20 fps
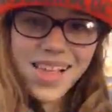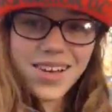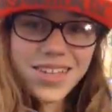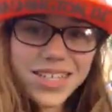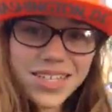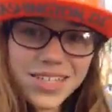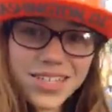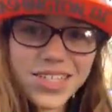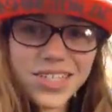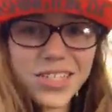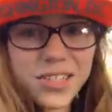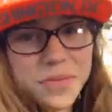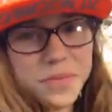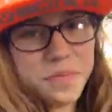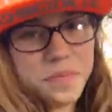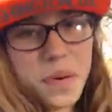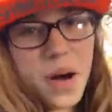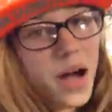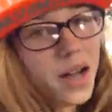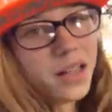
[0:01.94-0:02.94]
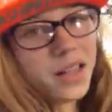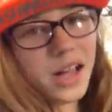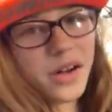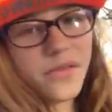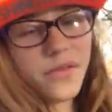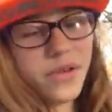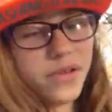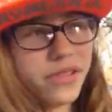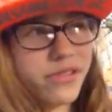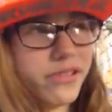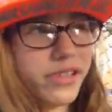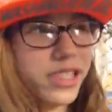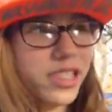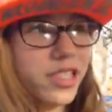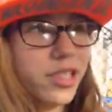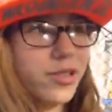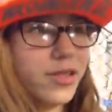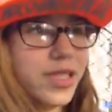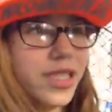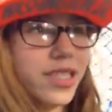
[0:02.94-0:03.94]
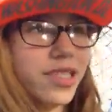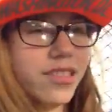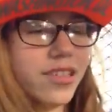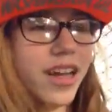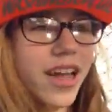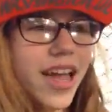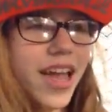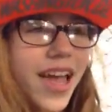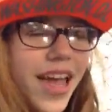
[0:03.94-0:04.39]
Hello YouTube, PugLove132 here,